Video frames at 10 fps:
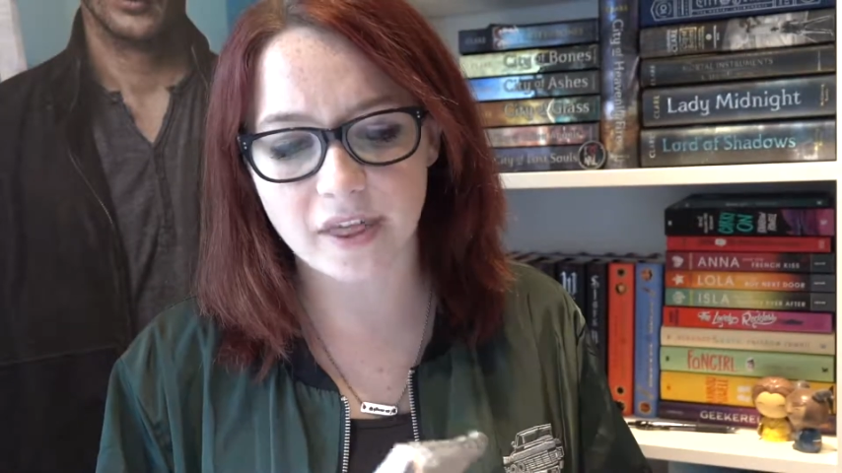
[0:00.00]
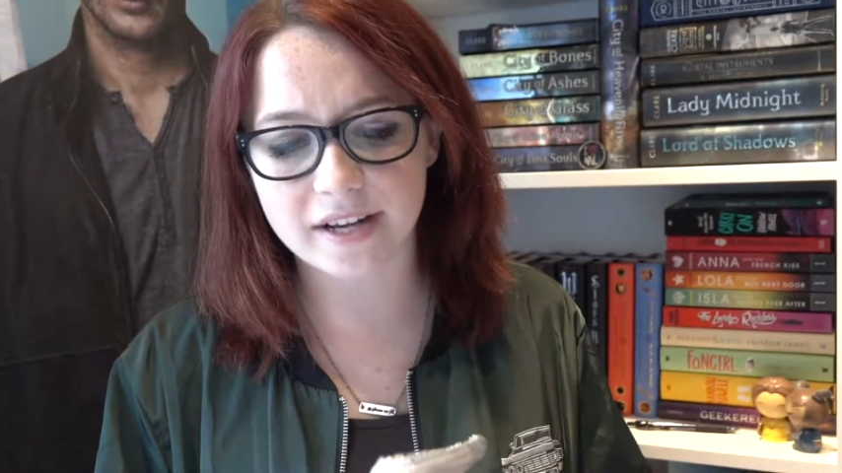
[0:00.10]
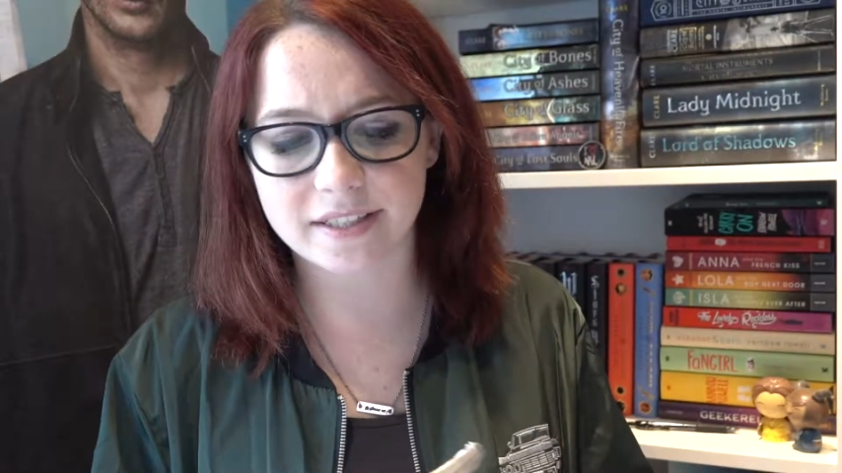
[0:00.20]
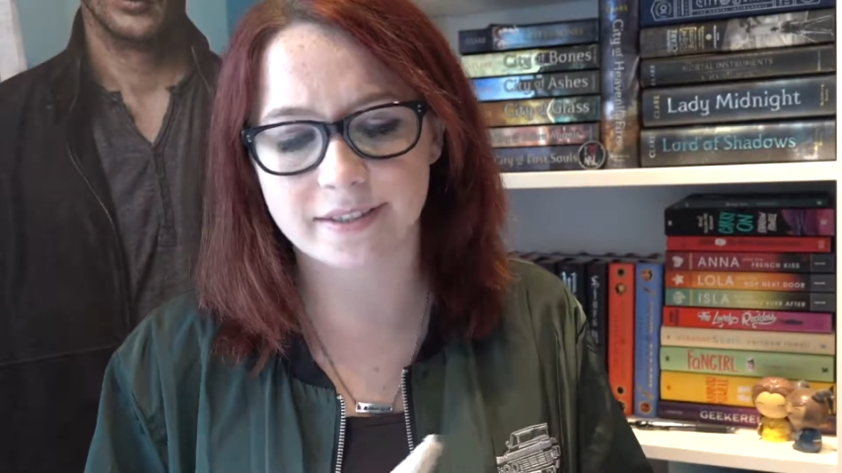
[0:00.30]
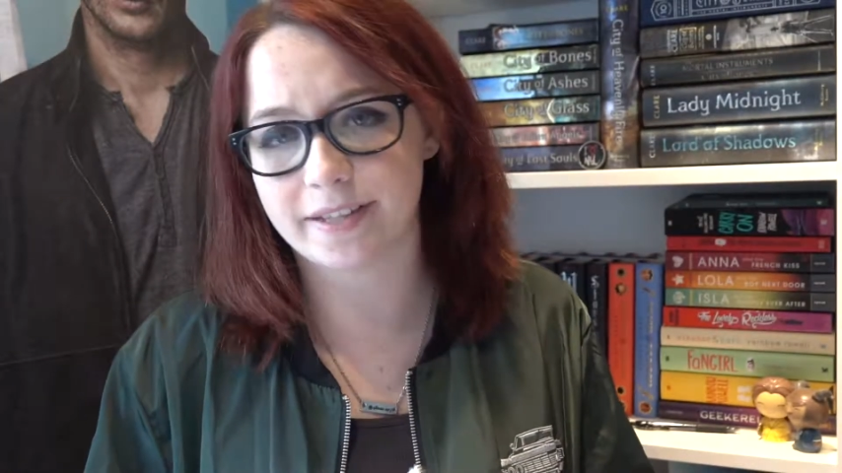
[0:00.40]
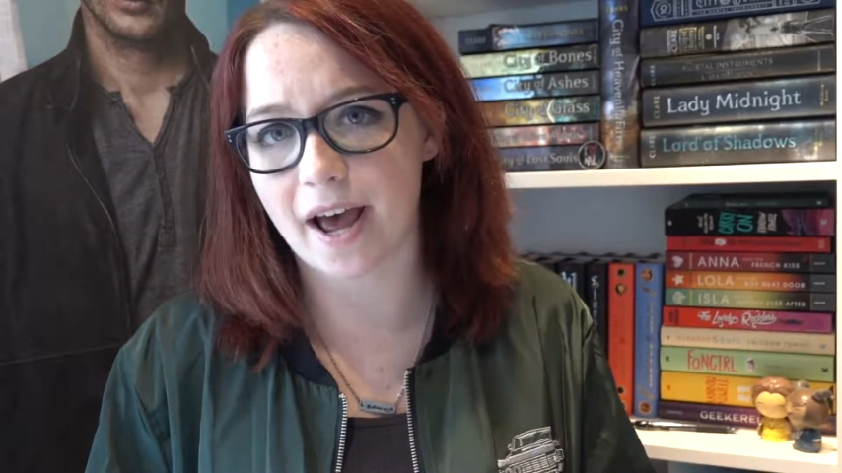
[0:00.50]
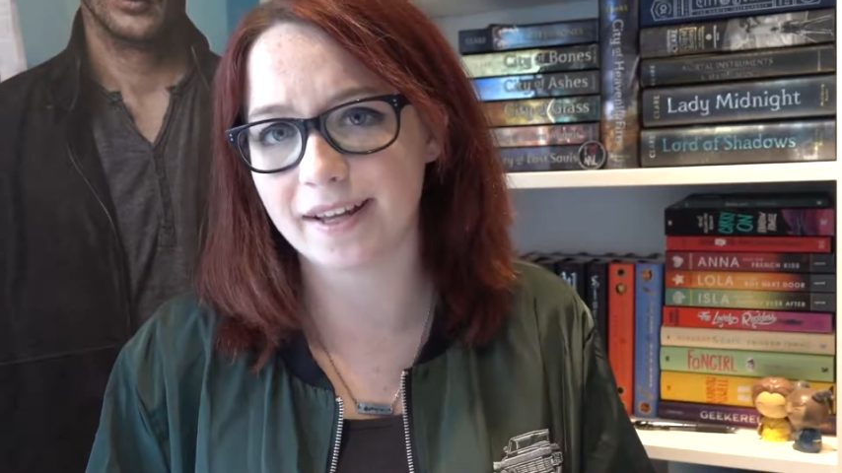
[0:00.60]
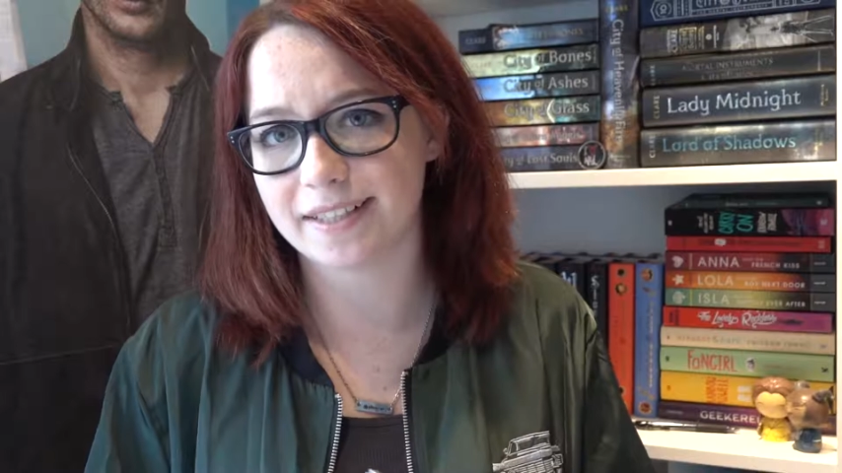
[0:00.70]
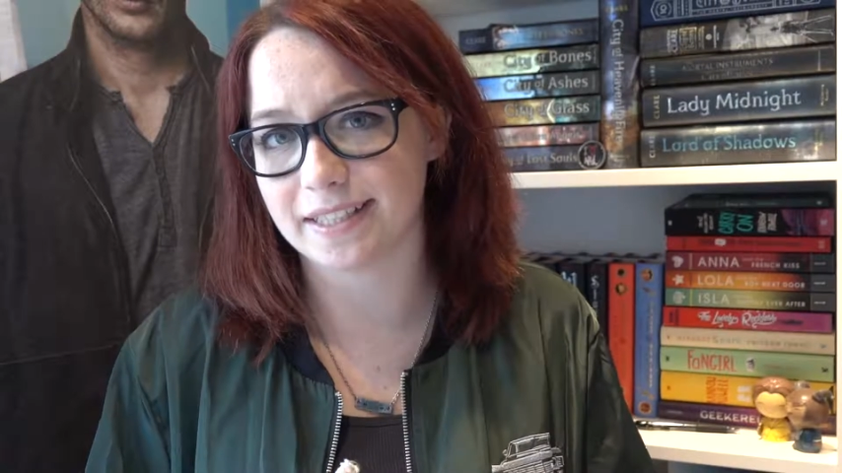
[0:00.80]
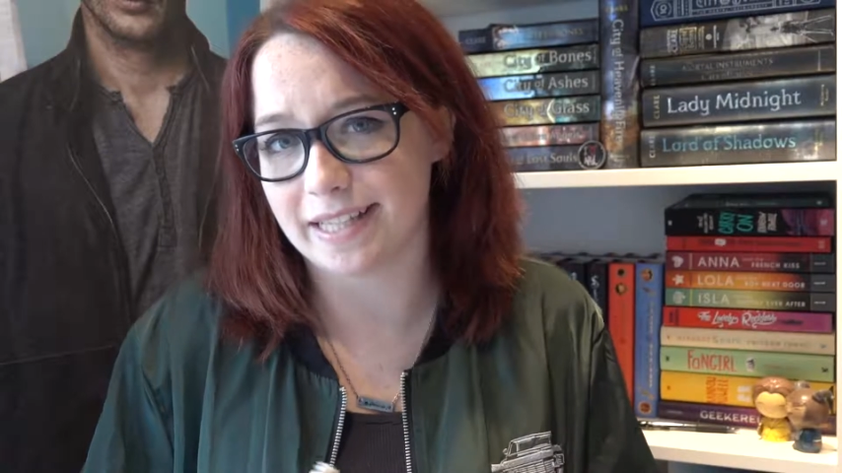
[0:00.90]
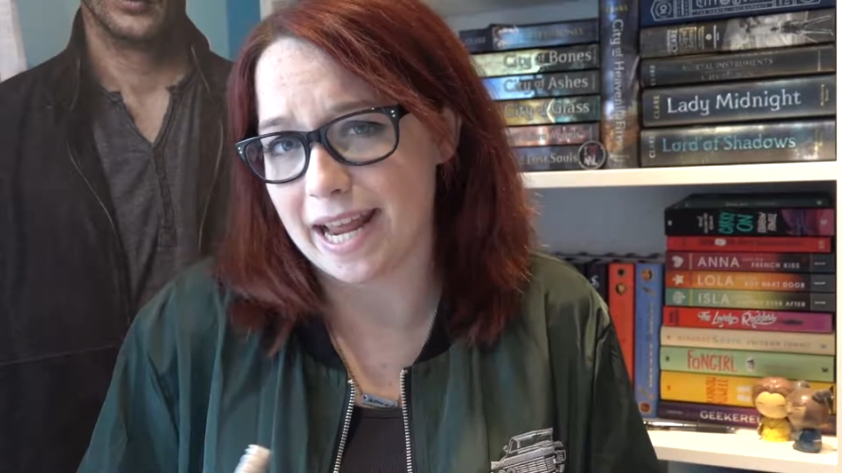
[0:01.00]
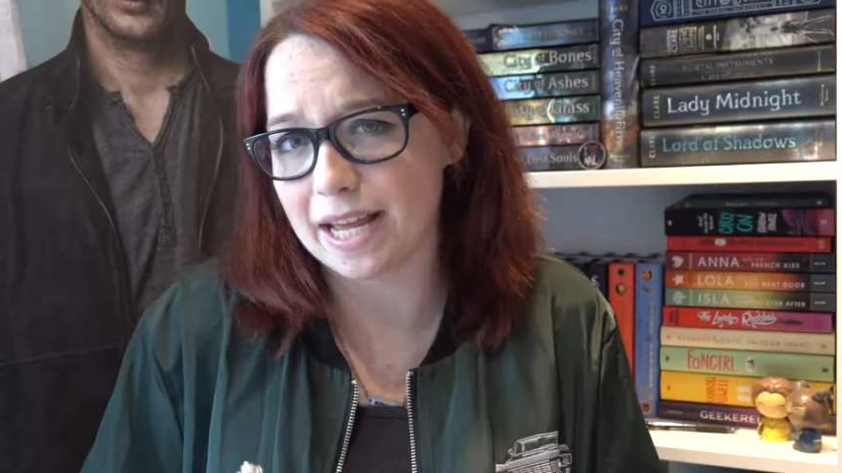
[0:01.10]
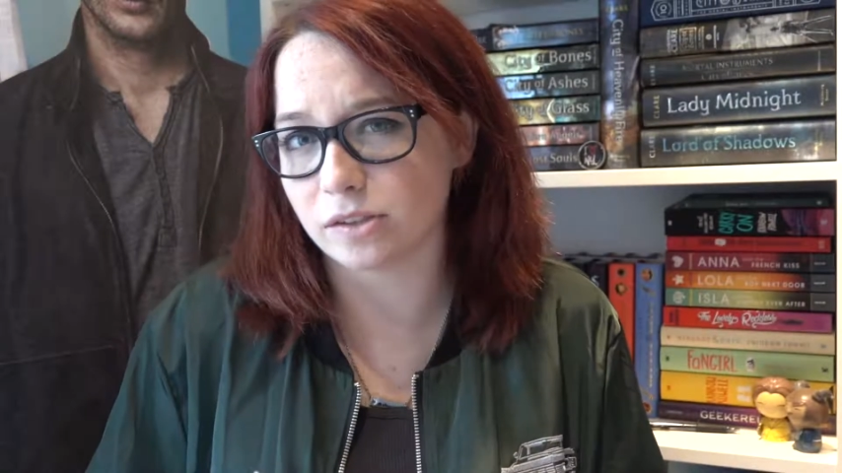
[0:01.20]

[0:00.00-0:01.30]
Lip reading: they decide to take